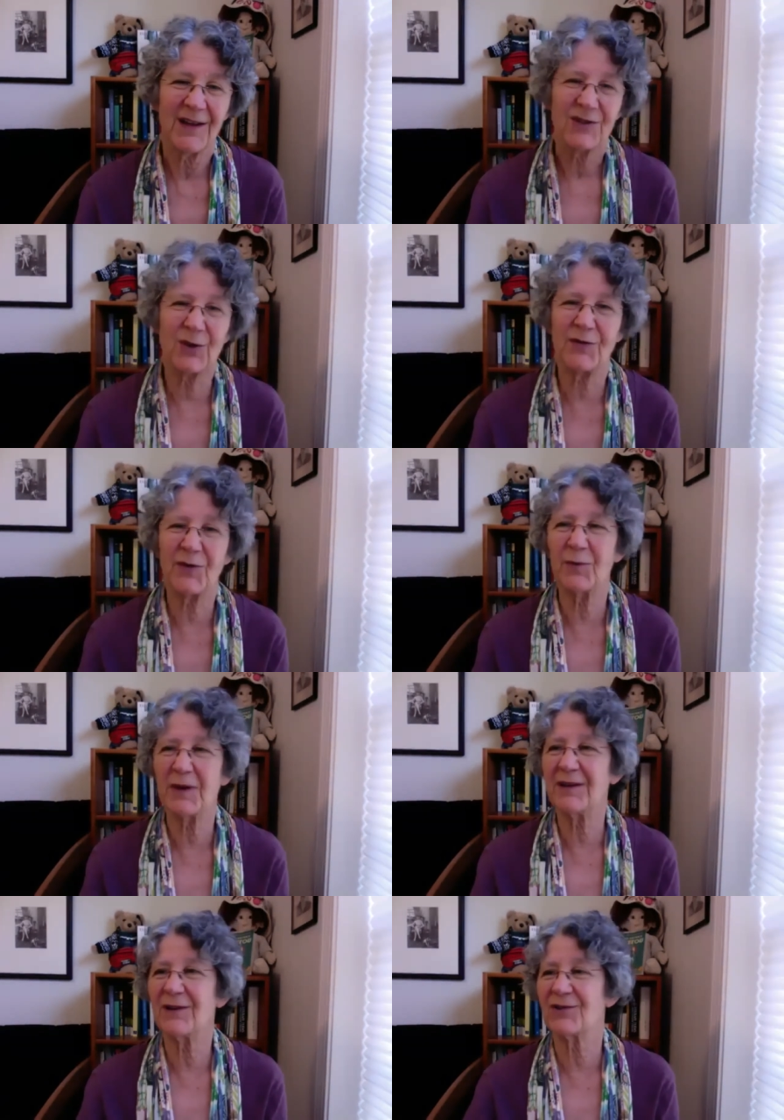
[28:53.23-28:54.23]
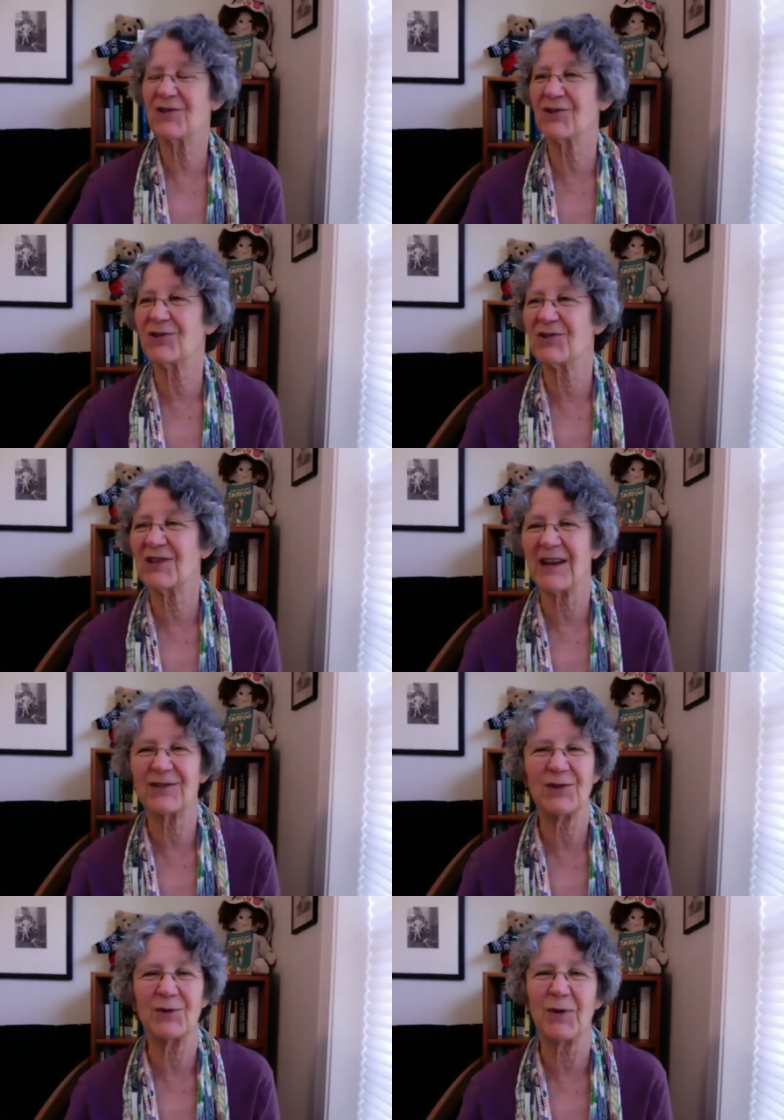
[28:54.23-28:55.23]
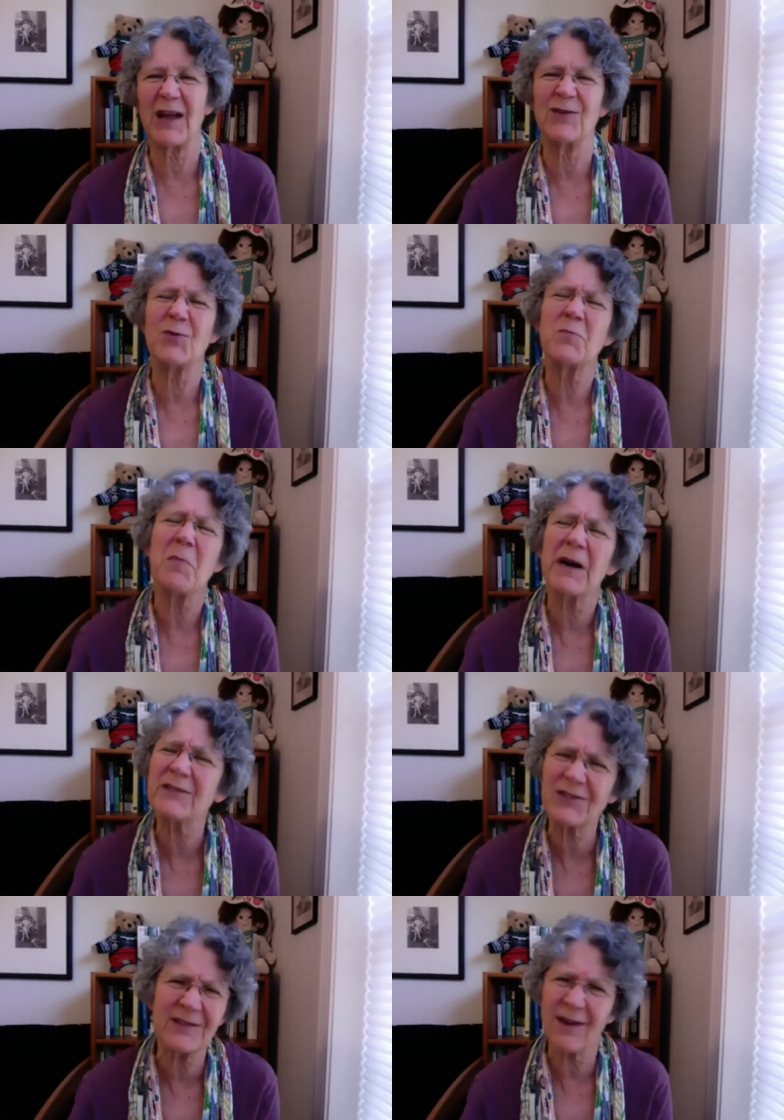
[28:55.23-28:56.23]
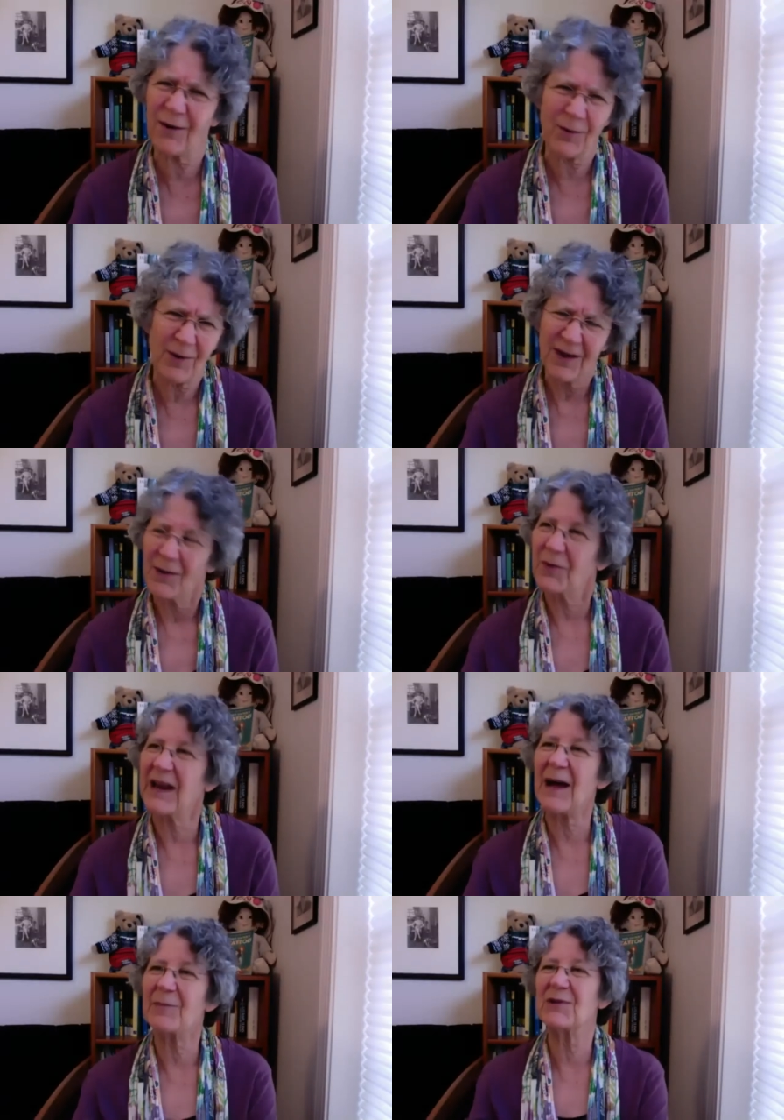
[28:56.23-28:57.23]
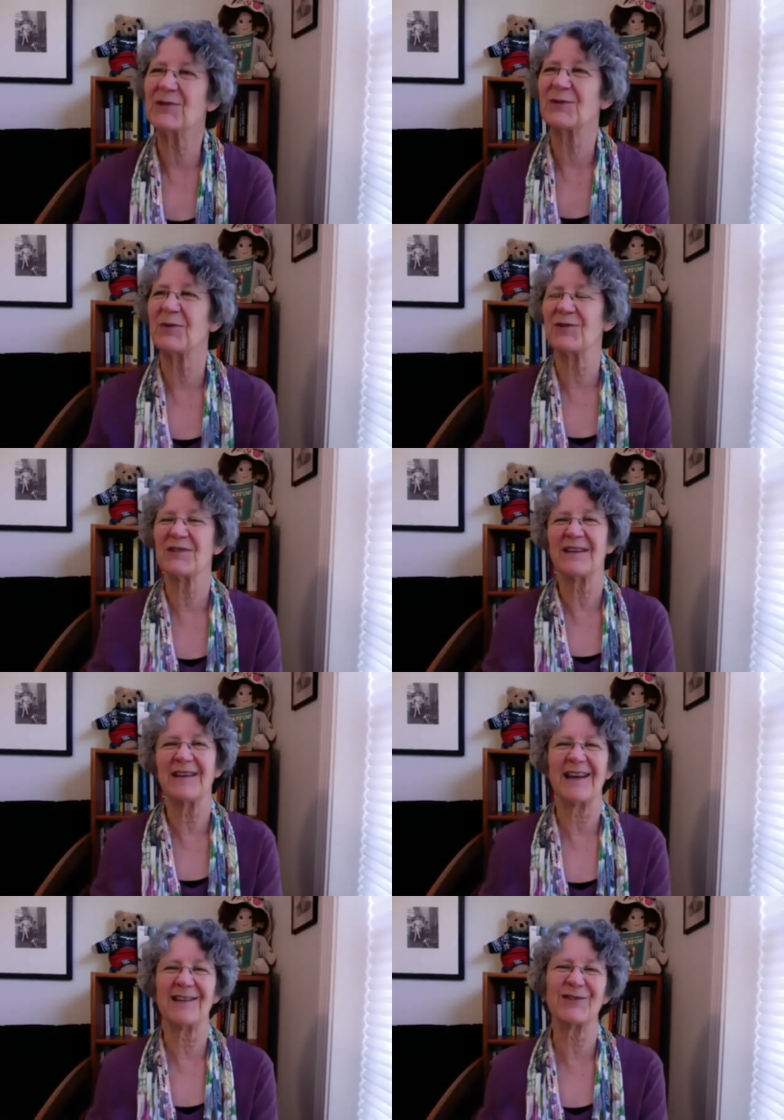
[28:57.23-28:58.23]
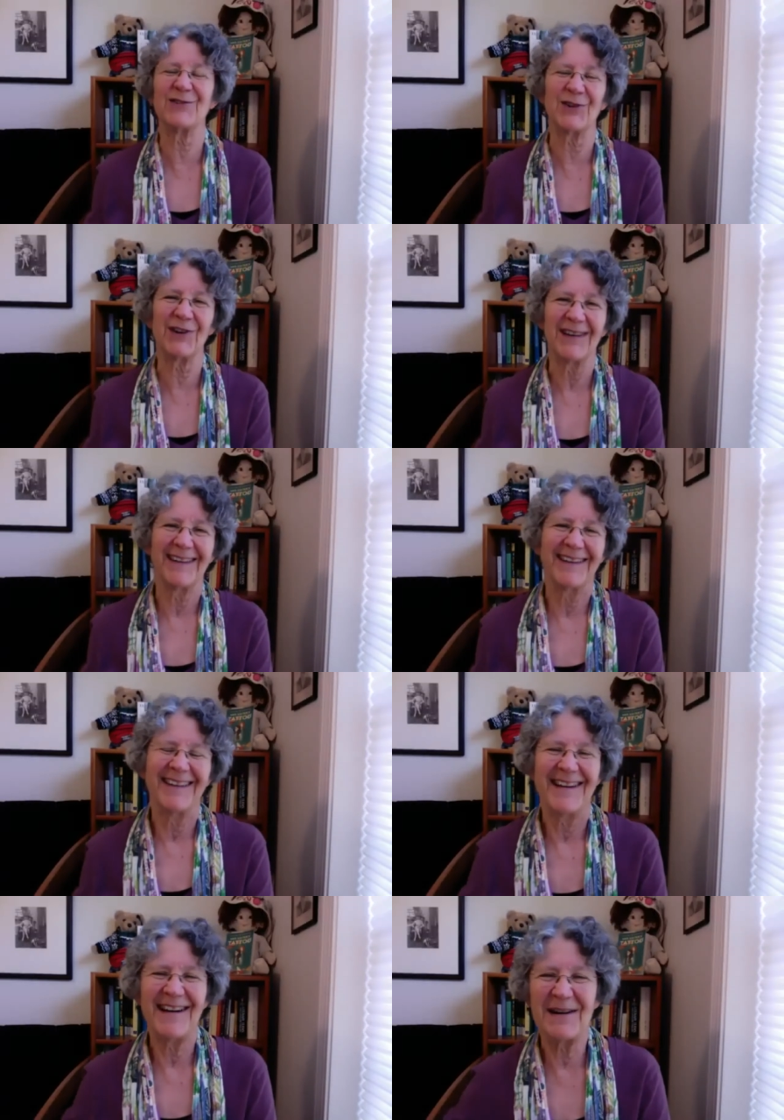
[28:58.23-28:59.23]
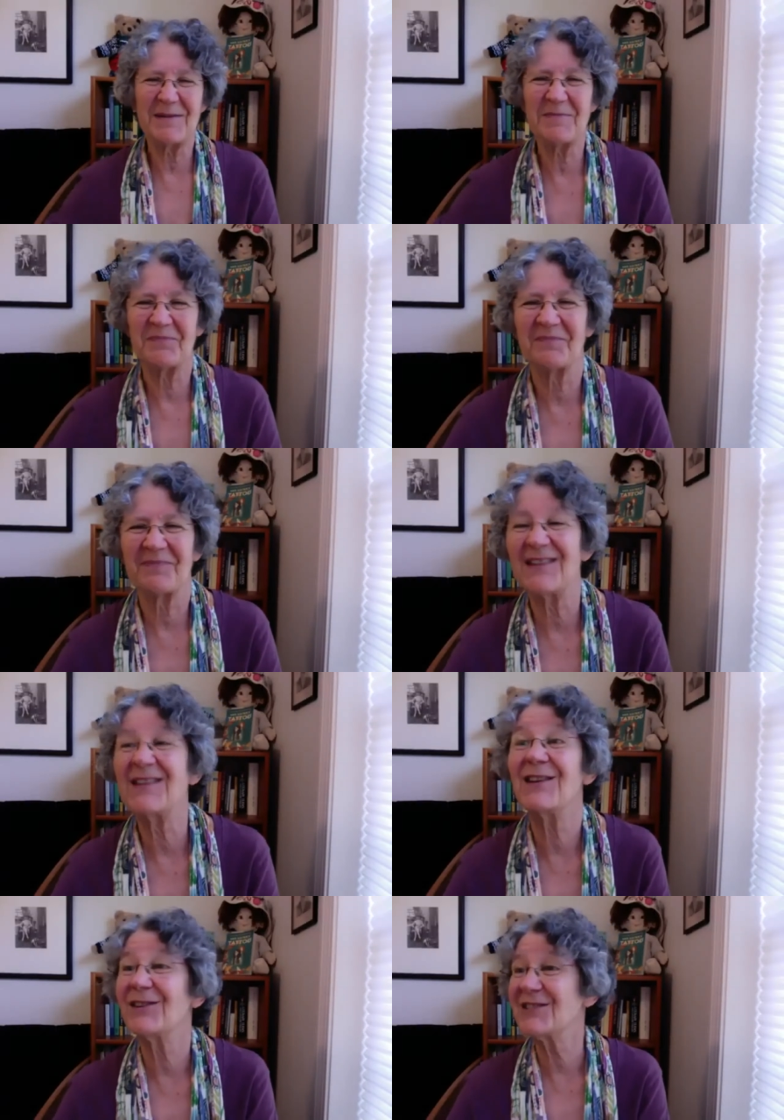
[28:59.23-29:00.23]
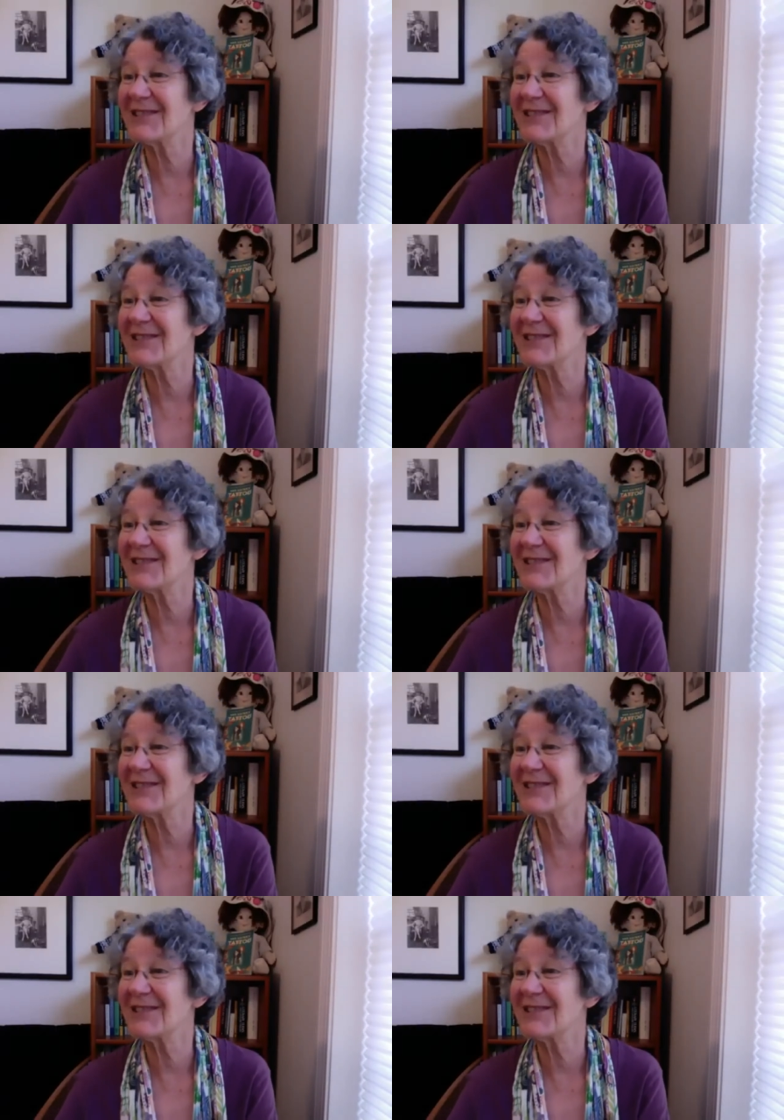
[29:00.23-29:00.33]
so if you read her sister's tattoo and you must know what happened to rosa and esther um, years